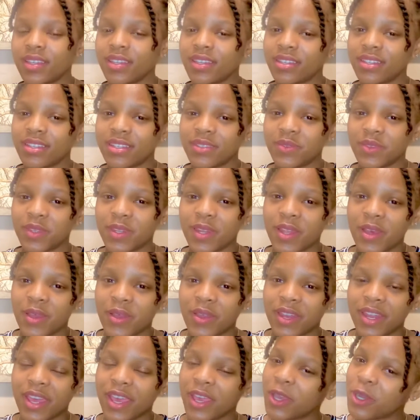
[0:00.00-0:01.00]
of this video,
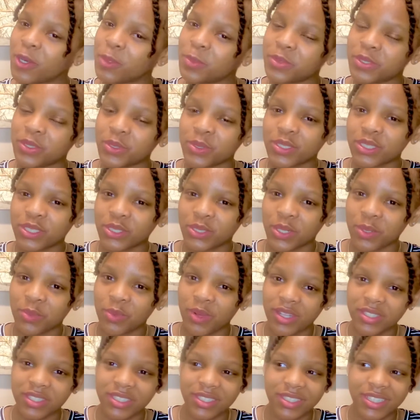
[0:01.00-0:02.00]
and I hope you enjoyed
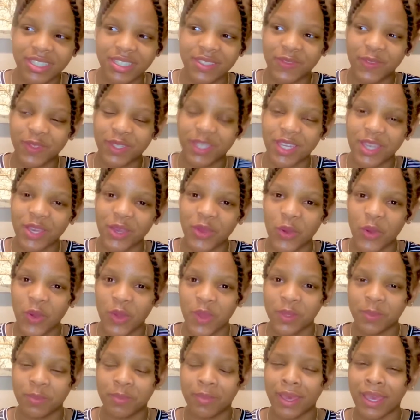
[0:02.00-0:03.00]
watching this video
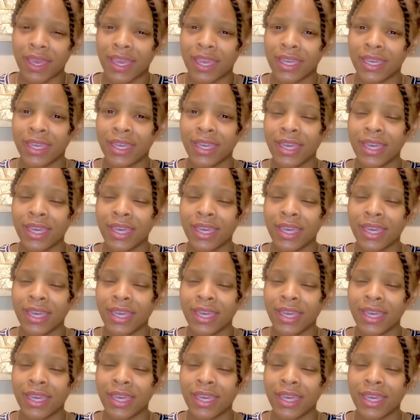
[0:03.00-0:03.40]
on my